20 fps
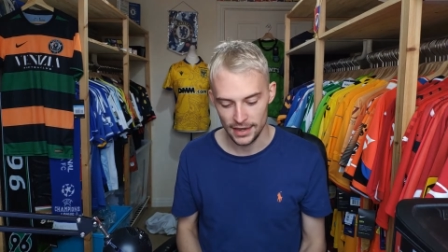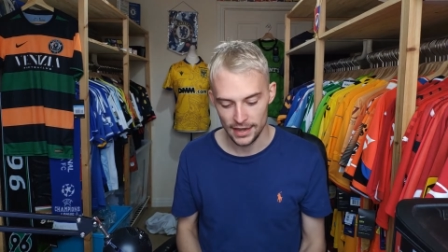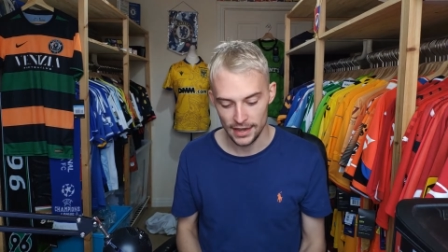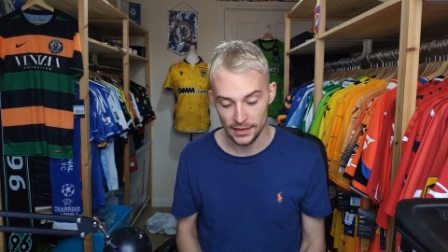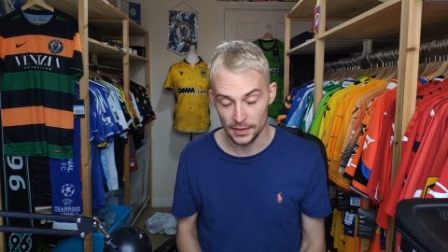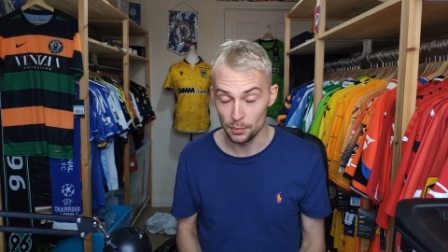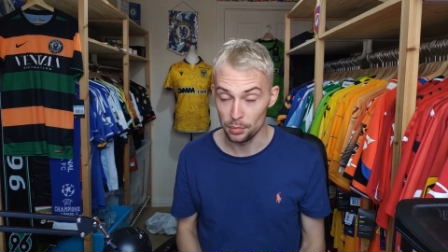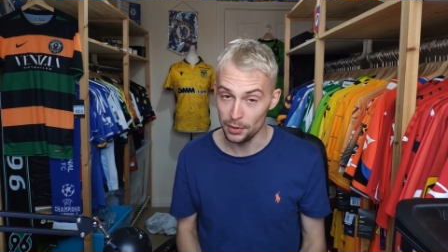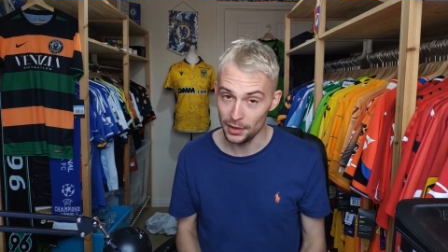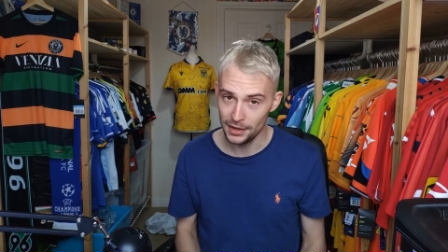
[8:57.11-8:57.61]

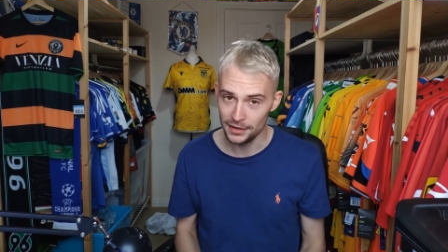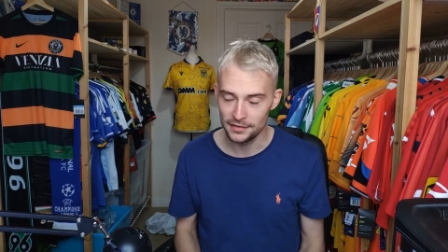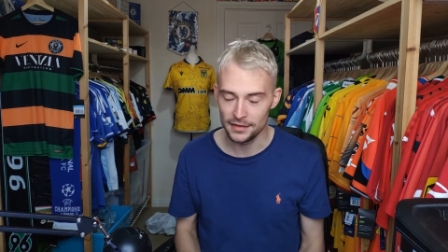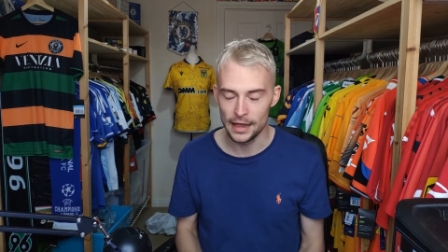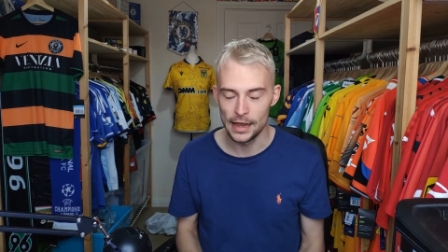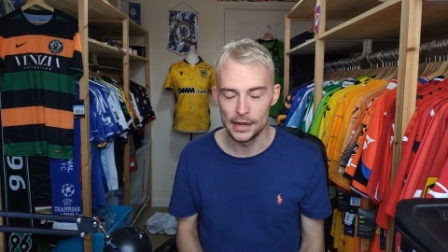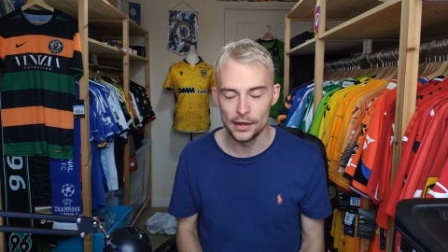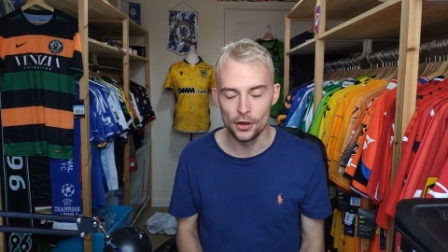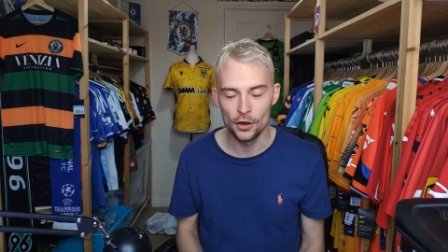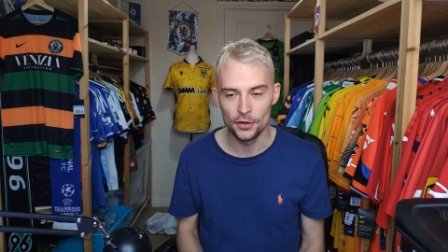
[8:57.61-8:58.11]
the players that
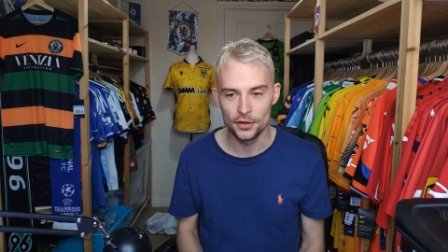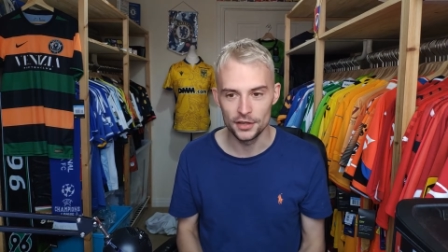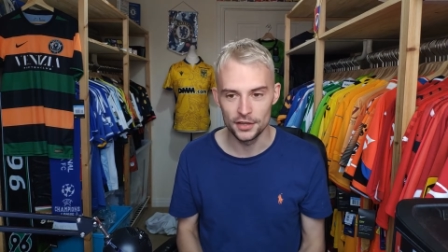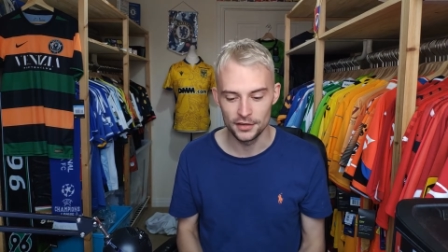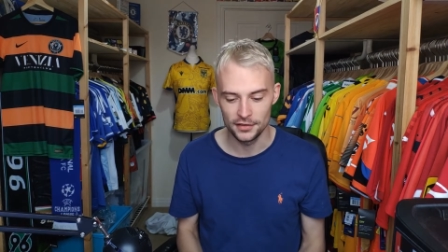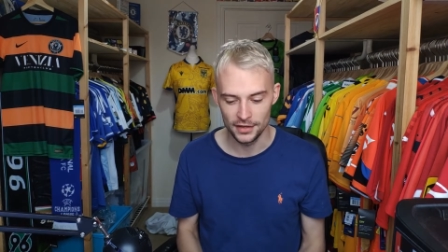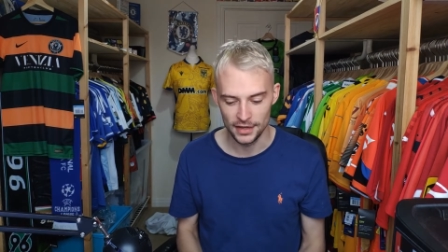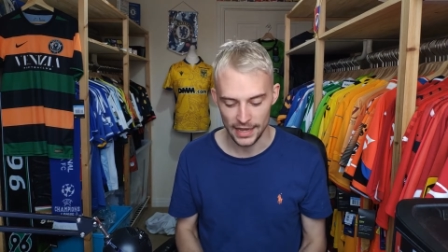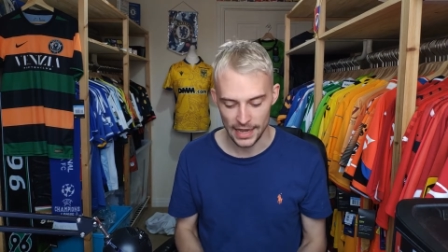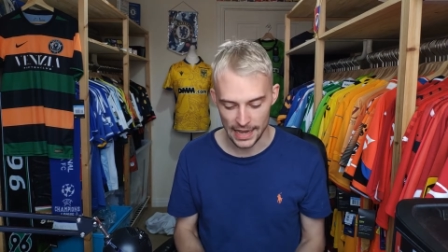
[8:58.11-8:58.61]
I
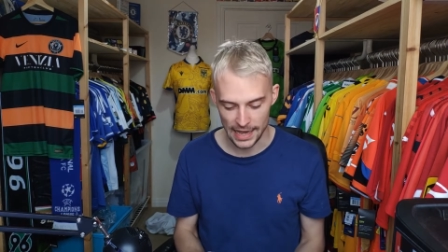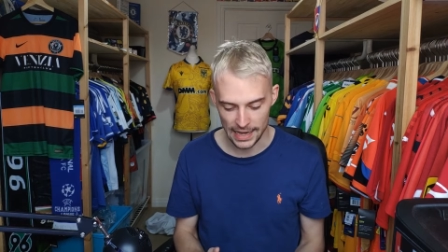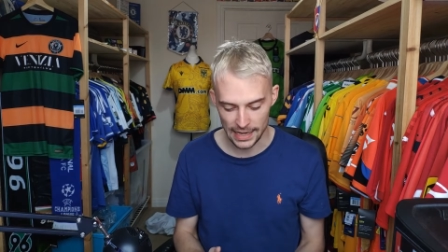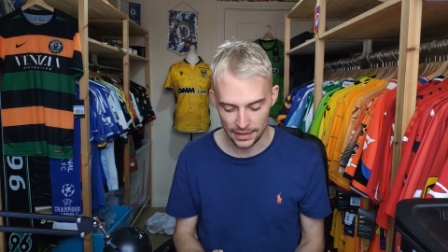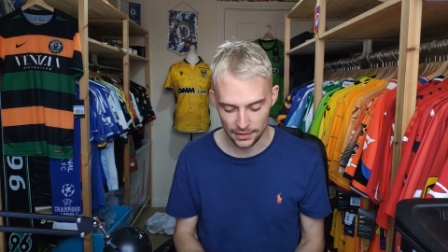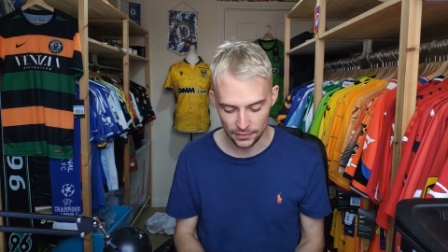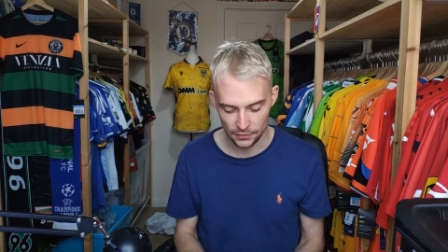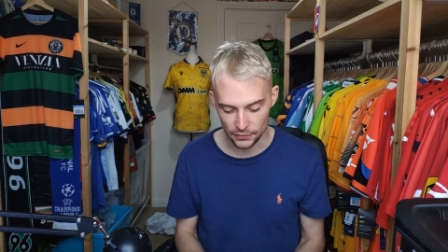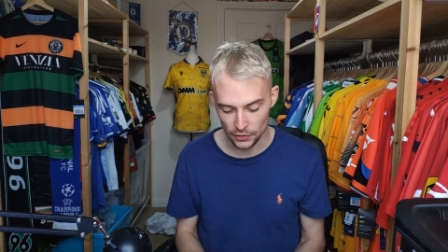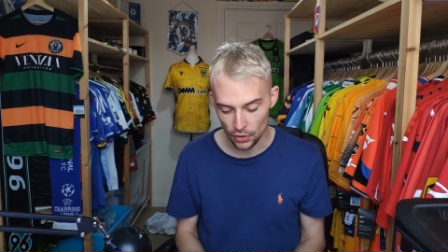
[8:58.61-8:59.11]
ordered,
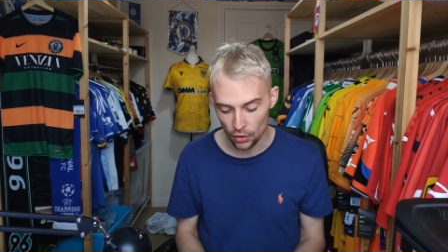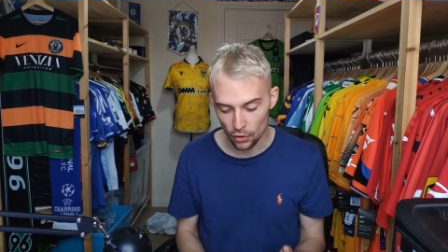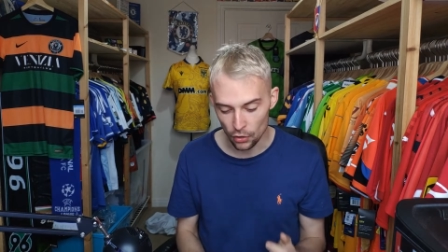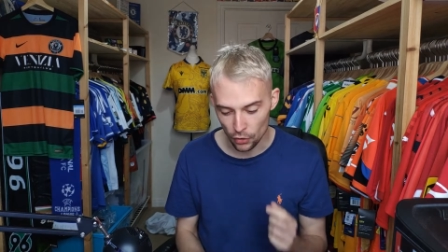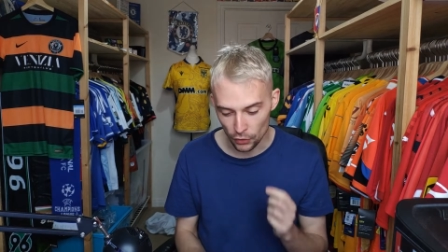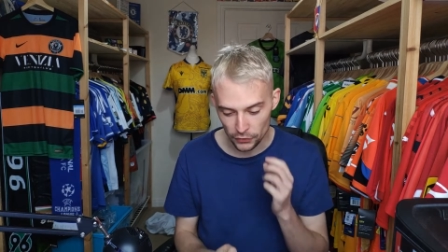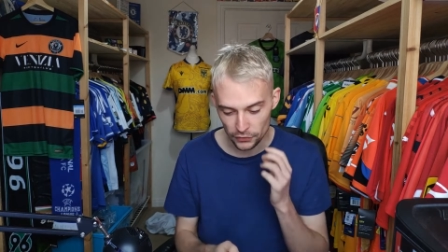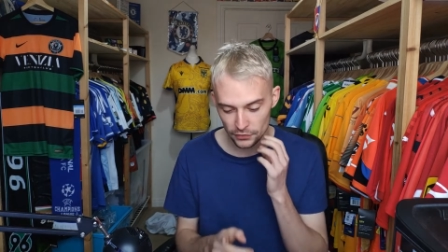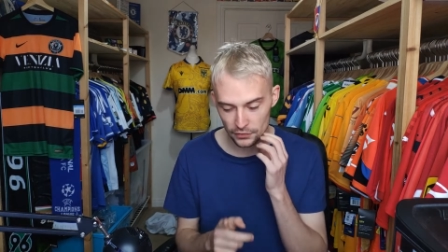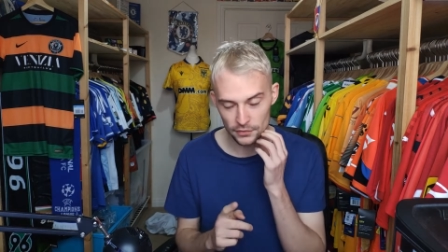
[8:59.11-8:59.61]
and, of
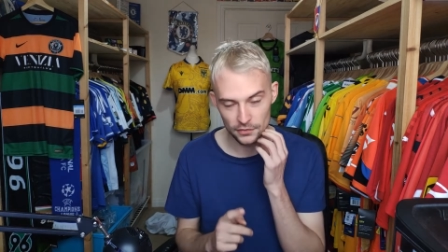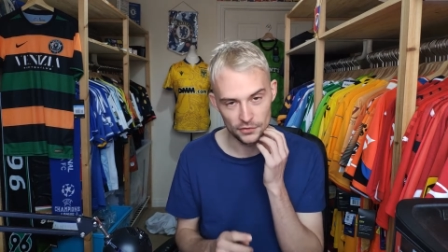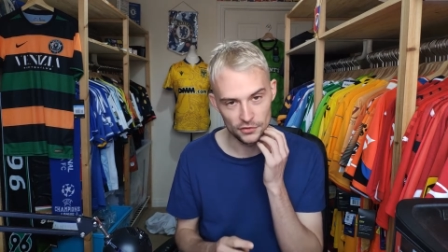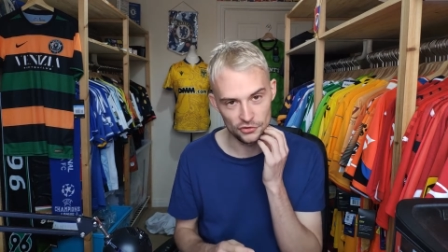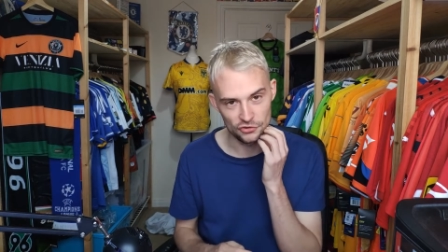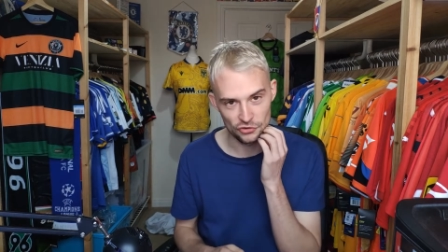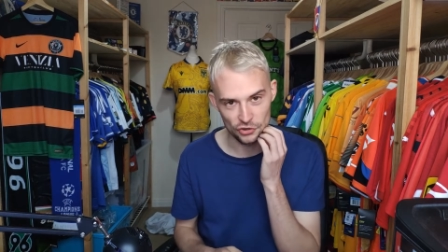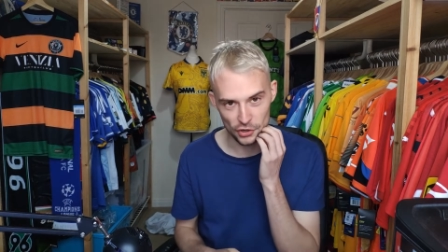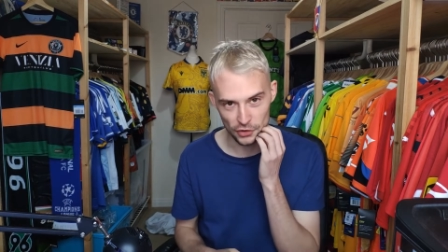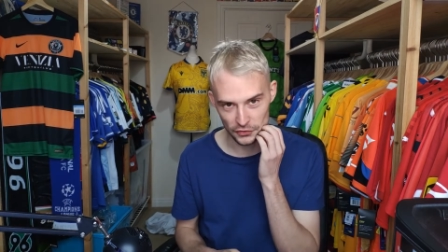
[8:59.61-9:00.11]
course, the
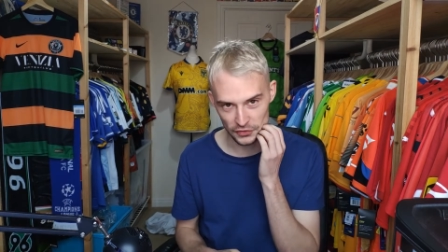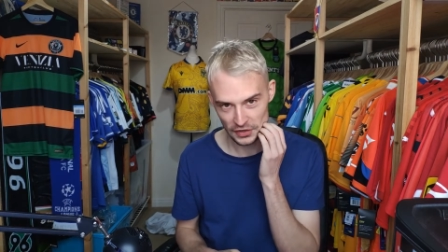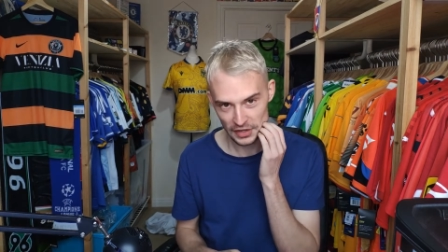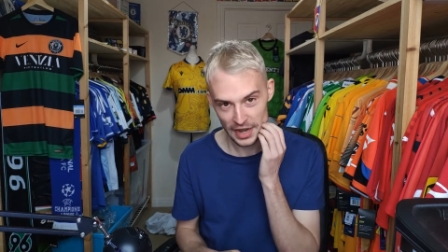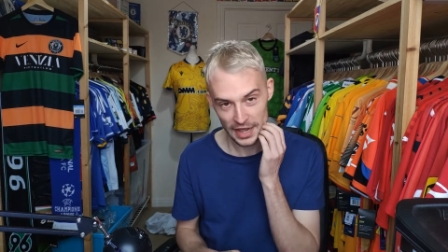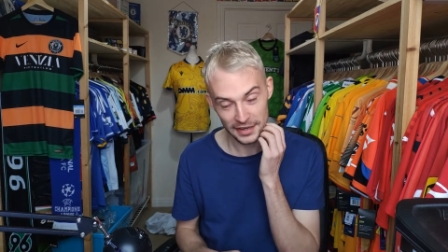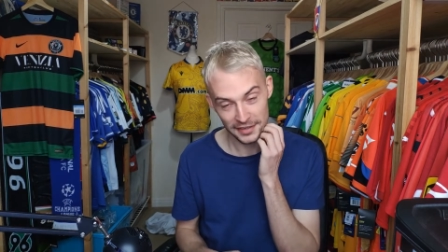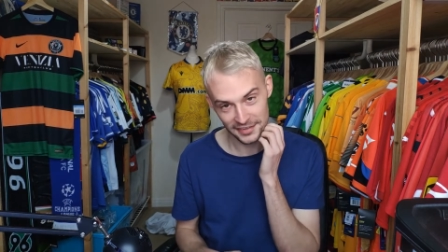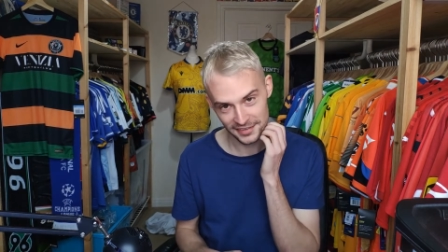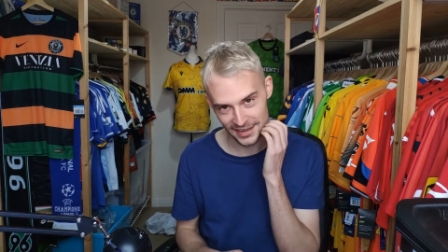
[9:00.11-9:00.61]
shirts that
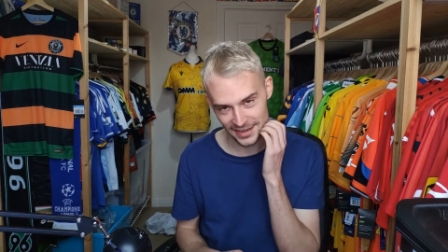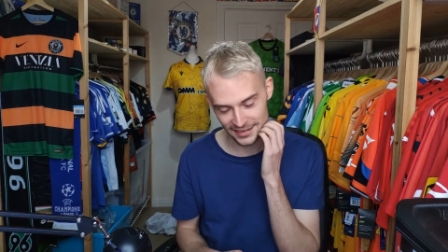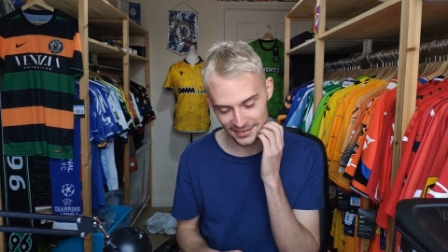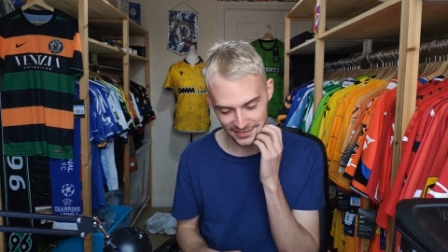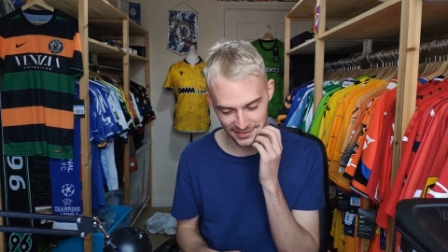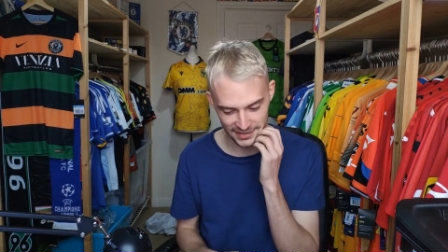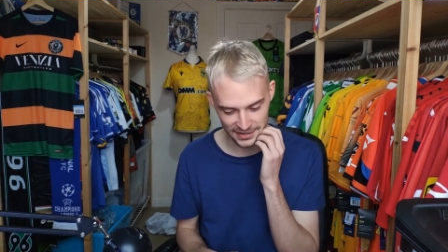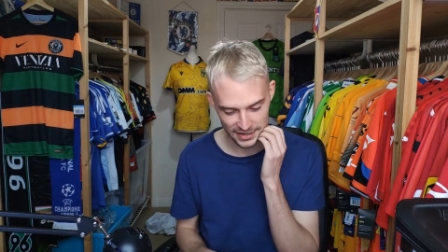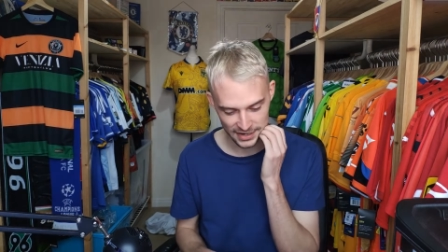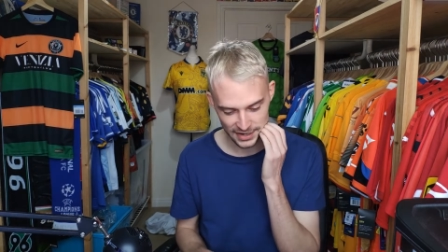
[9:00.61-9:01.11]
I
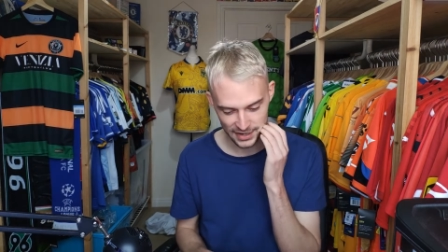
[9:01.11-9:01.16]
sent.